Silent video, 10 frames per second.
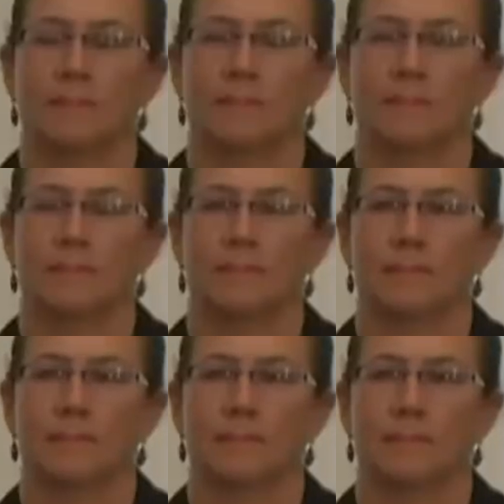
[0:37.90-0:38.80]

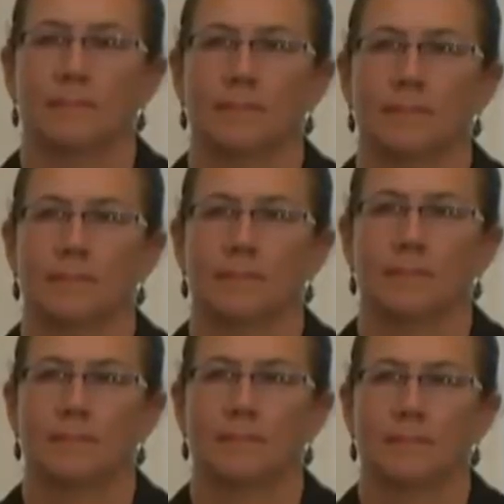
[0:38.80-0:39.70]

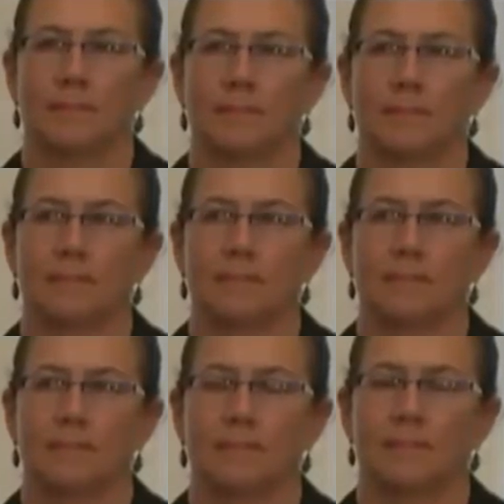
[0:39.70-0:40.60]

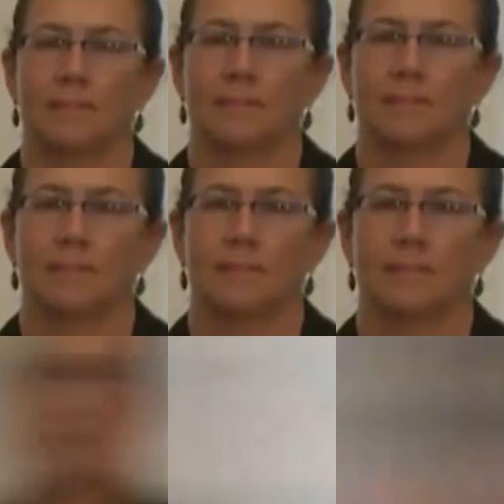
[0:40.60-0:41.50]

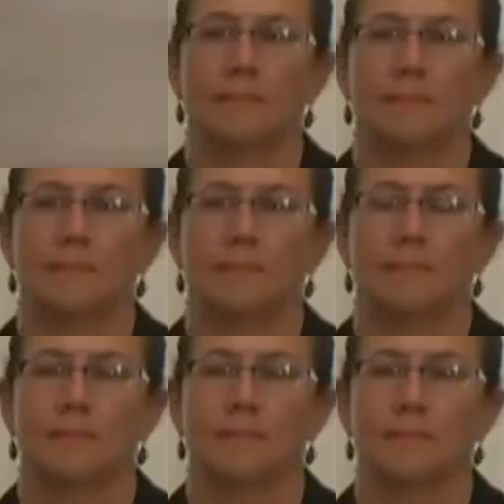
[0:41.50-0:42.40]

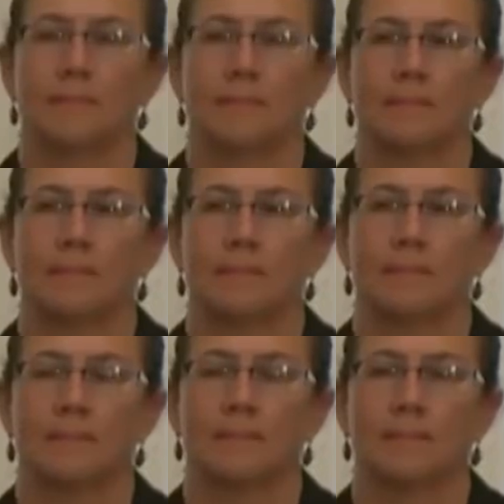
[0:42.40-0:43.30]

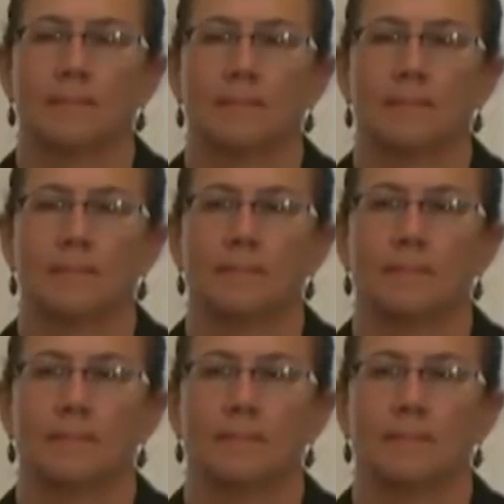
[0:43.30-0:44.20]

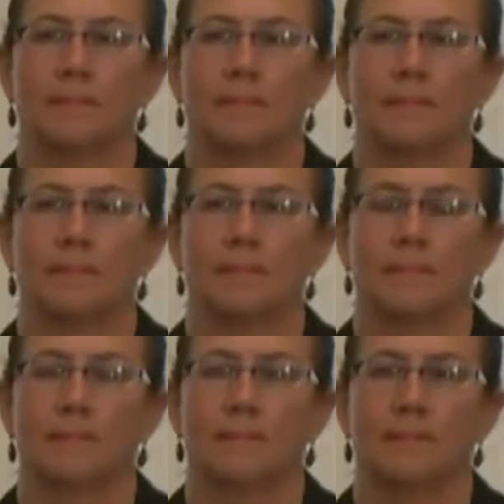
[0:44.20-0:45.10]

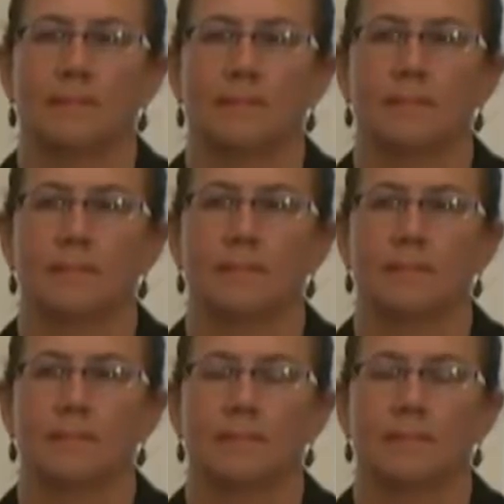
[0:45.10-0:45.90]
This person isn't speaking.